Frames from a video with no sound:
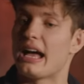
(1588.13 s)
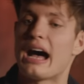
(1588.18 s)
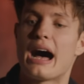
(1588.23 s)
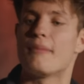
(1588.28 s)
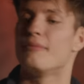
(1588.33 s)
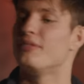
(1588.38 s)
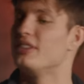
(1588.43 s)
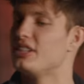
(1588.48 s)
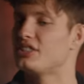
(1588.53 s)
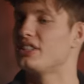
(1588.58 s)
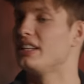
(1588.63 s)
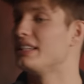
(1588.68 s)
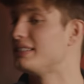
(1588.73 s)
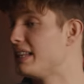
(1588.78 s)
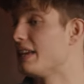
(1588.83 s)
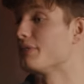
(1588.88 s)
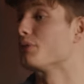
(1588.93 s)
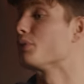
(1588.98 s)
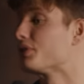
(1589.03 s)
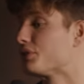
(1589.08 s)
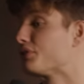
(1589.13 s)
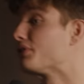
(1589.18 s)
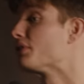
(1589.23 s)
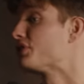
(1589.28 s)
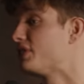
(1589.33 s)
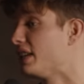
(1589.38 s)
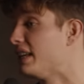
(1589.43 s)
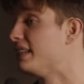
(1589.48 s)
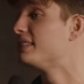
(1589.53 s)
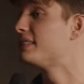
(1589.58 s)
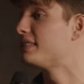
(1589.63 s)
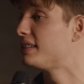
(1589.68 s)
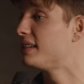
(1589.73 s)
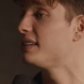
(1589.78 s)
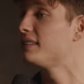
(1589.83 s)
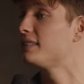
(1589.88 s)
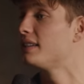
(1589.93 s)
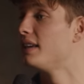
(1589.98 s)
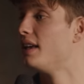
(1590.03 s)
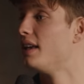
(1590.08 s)
Obviously, it's everyone's first
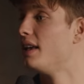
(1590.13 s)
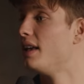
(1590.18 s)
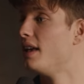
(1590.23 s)
instinct.